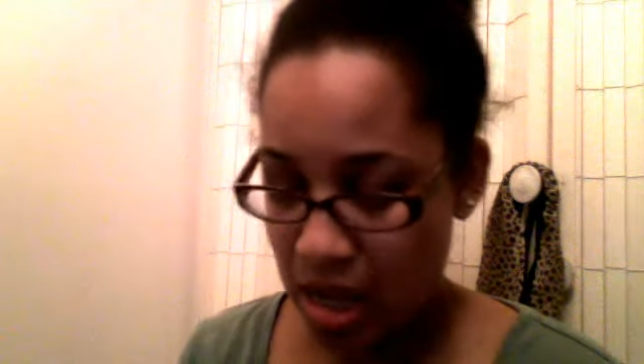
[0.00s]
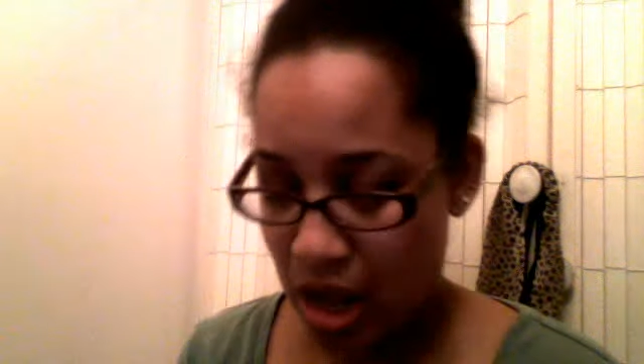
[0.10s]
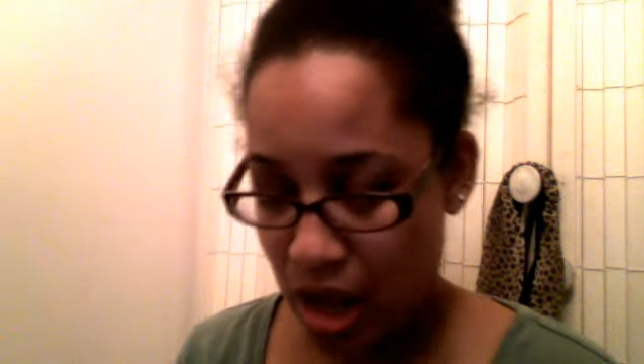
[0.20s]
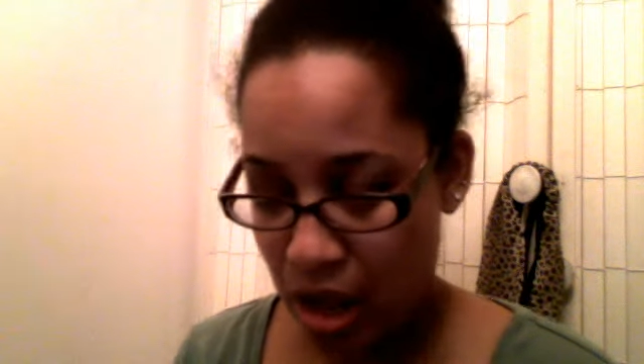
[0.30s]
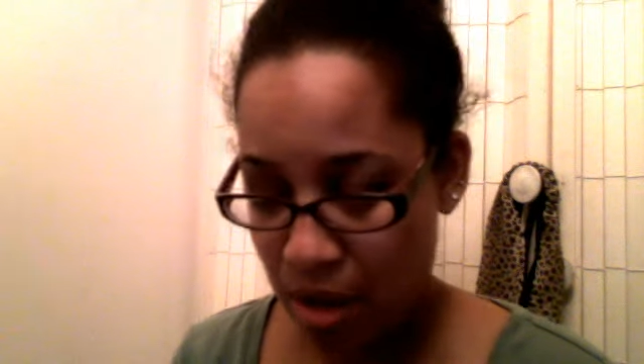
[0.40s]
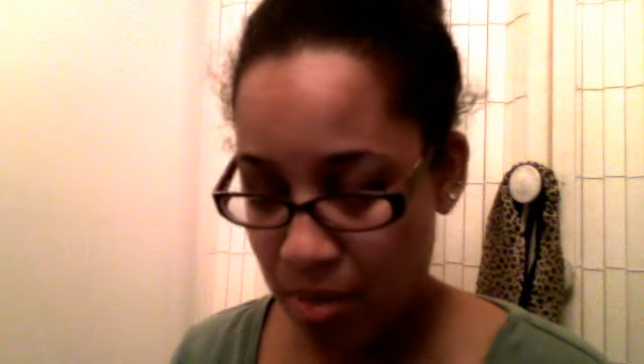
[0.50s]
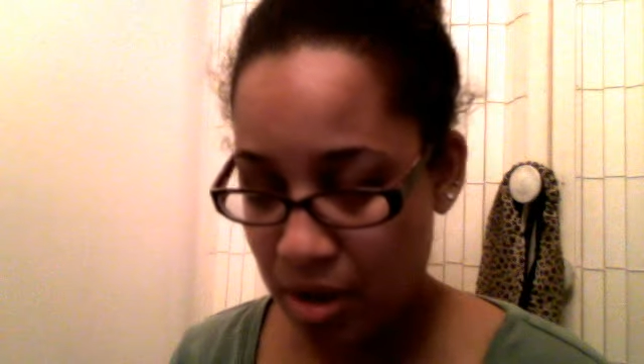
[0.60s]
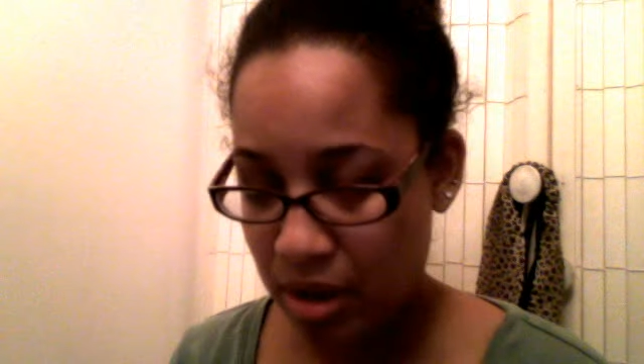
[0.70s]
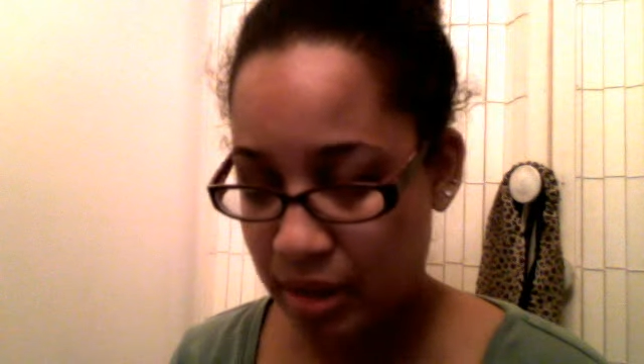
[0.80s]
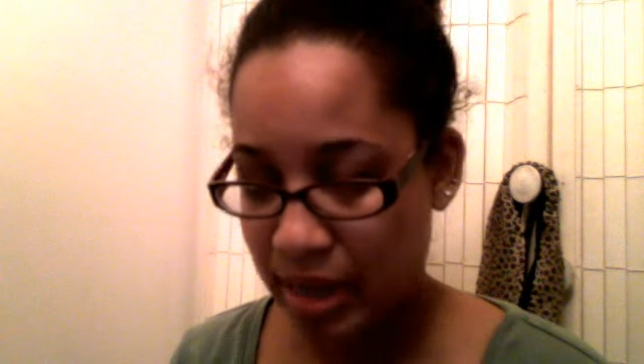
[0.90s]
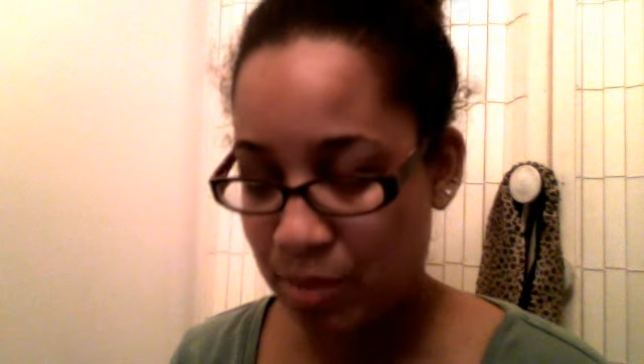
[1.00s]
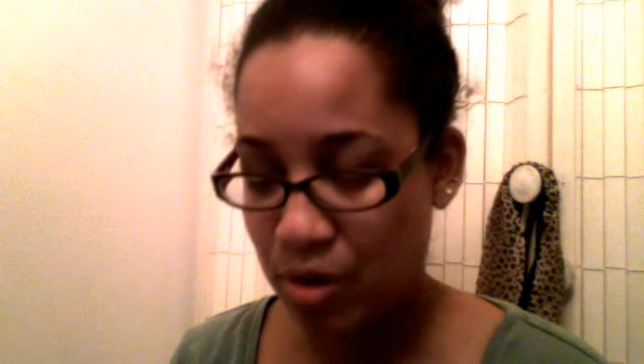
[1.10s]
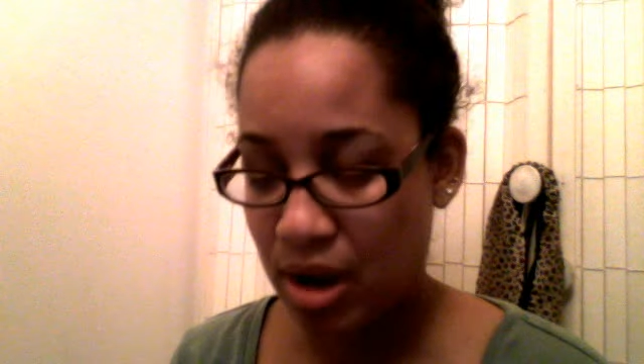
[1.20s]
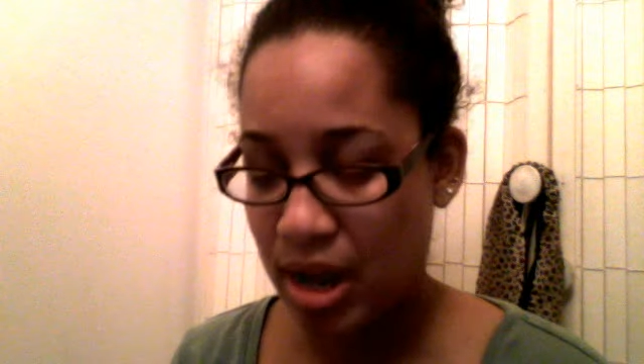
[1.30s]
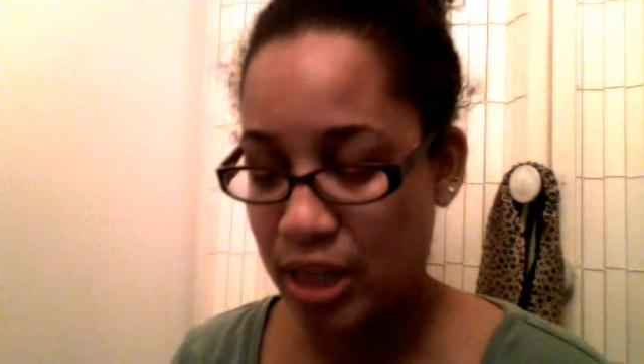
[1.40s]
um, Glamour
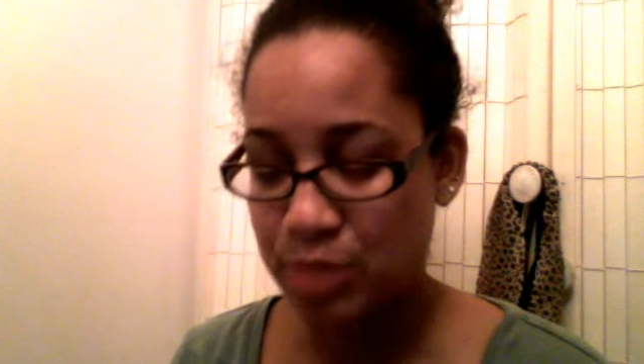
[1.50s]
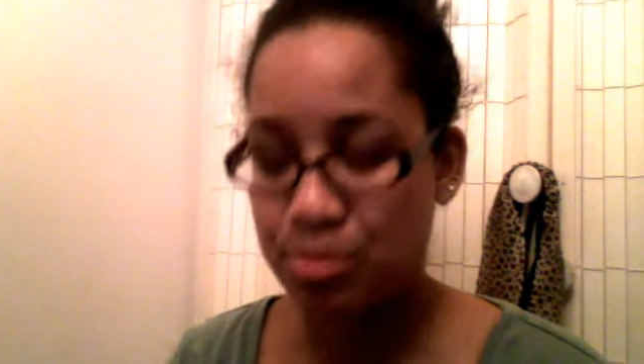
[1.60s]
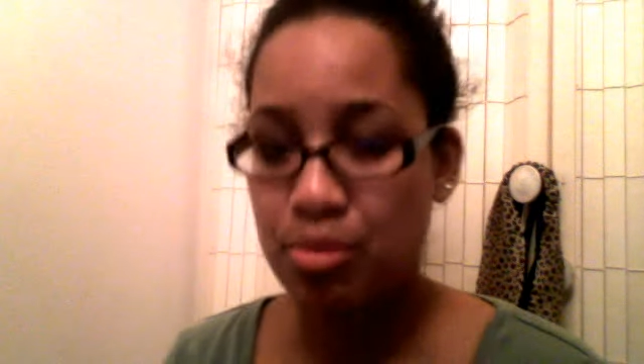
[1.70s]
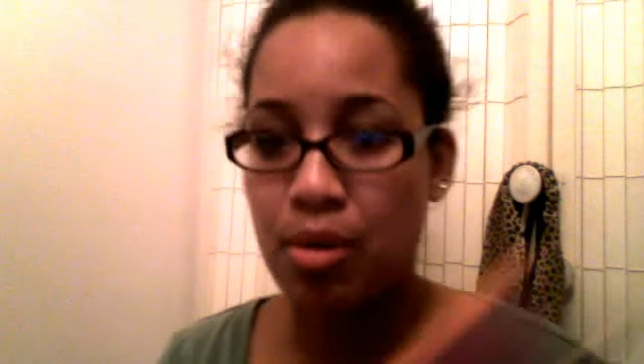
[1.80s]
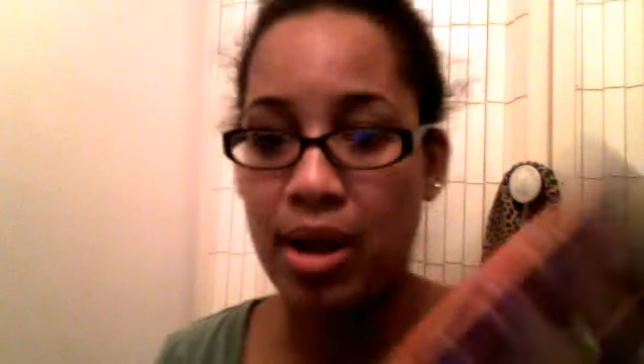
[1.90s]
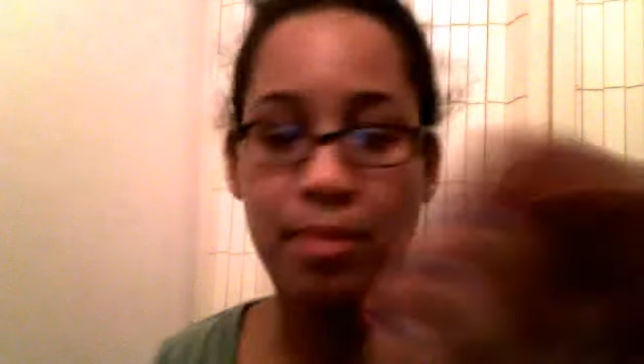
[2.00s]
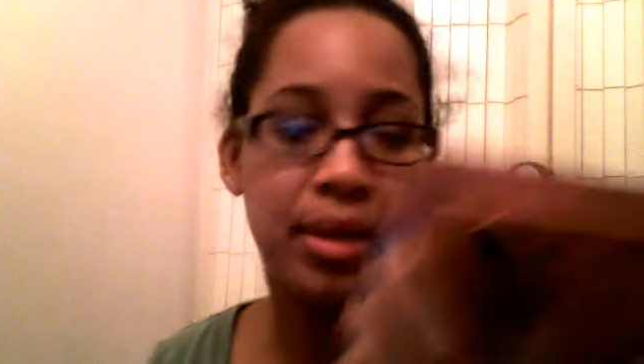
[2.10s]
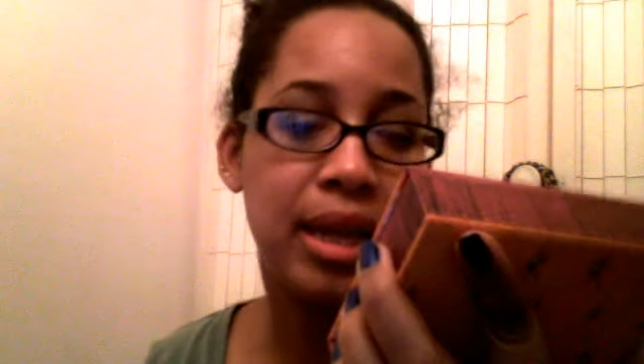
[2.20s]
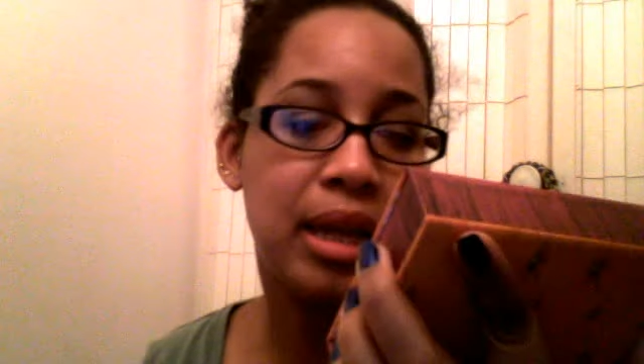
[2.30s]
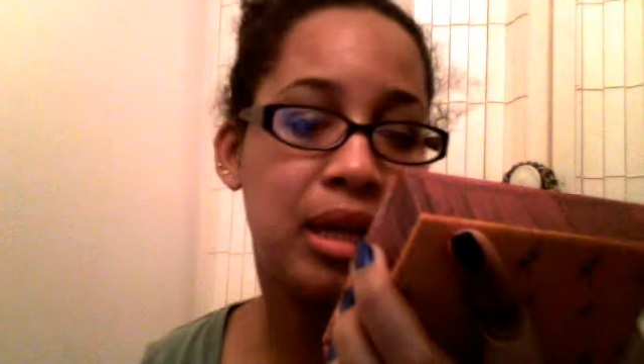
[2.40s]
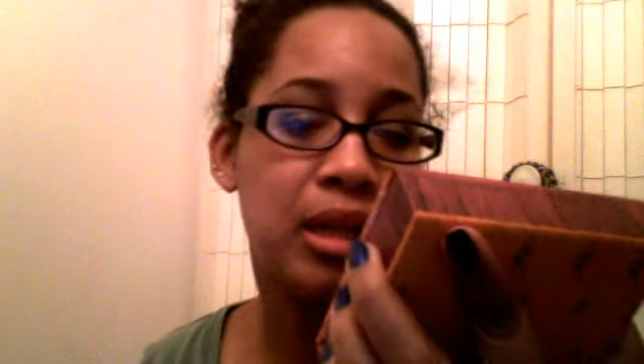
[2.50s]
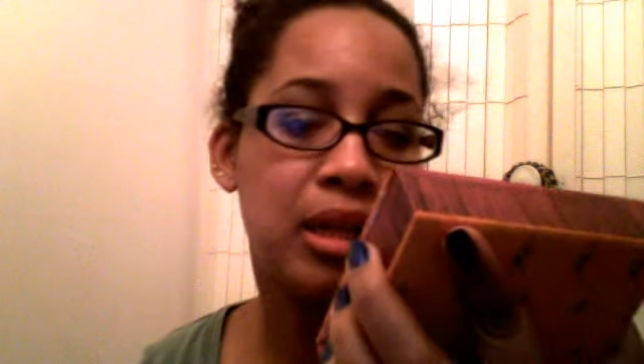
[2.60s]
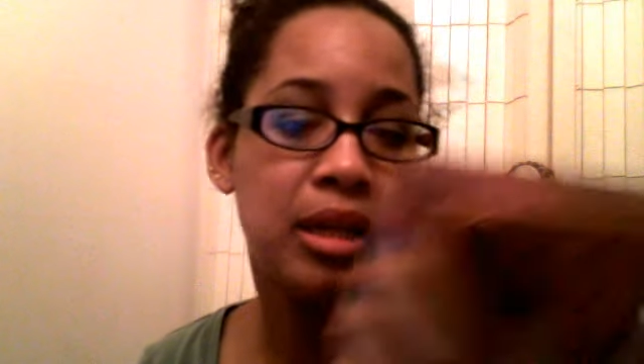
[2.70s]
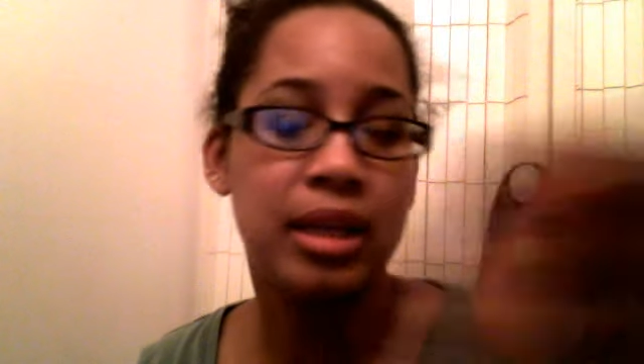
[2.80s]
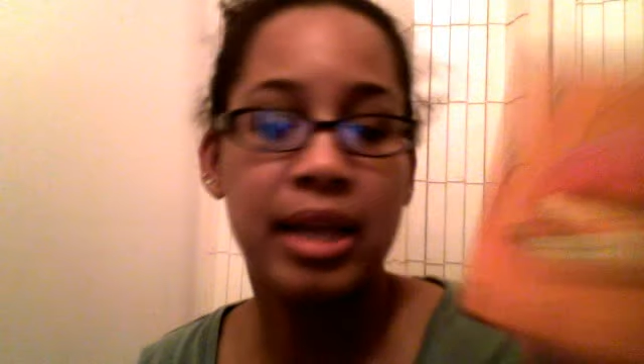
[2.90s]
Eyes Priming
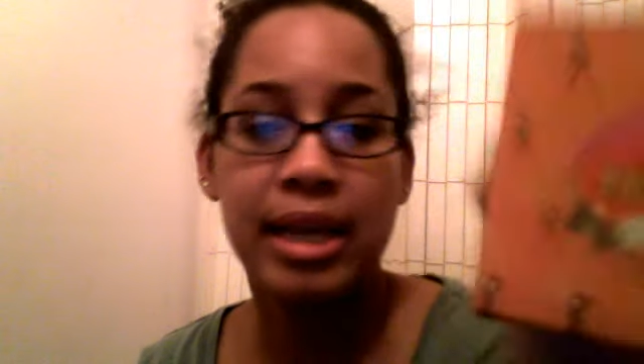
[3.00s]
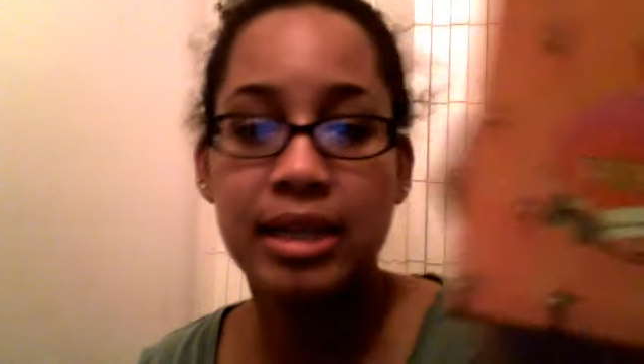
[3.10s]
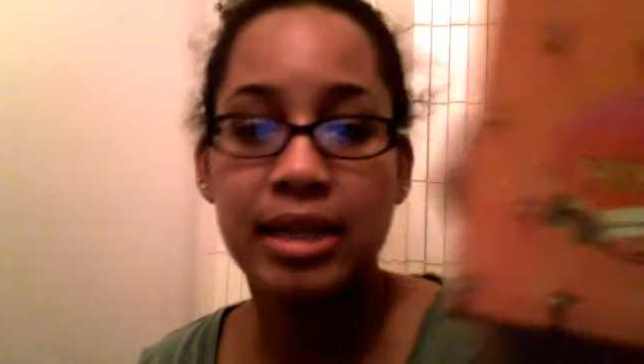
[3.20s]
Kit.